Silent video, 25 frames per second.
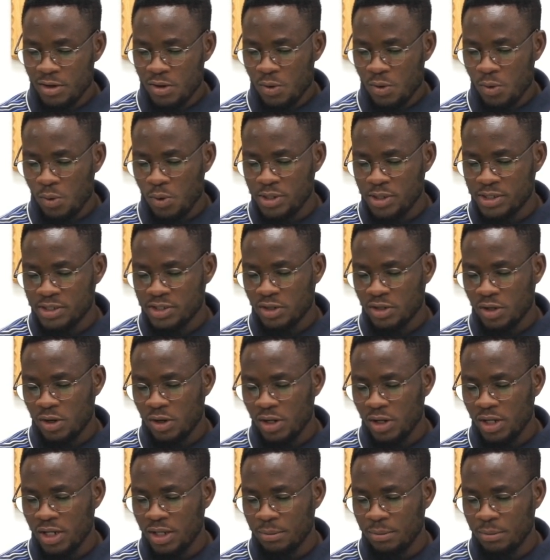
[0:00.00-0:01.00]
who is
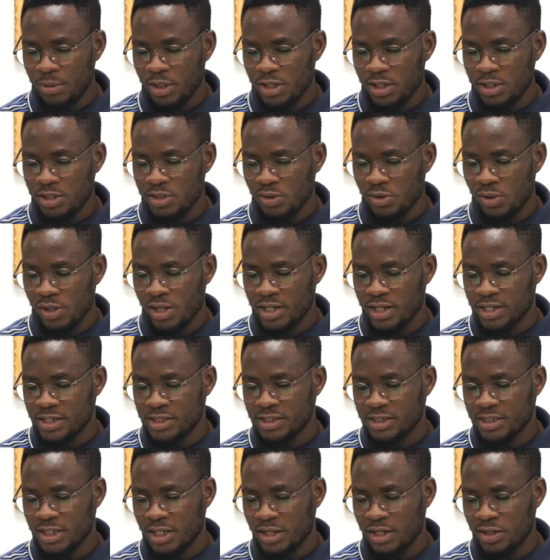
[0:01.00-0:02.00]
calling me to
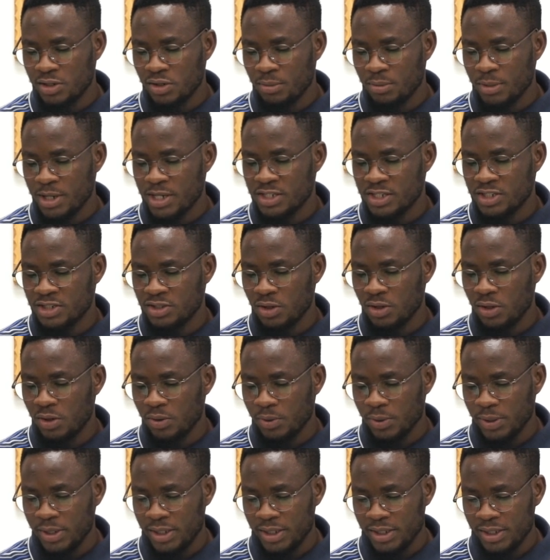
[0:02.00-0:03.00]
listen to my
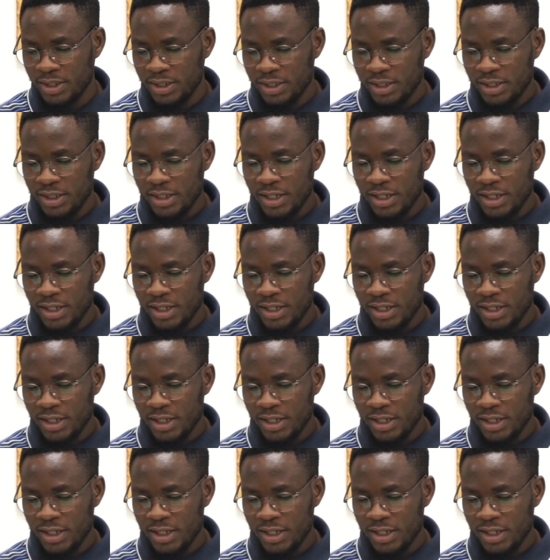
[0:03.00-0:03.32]
story,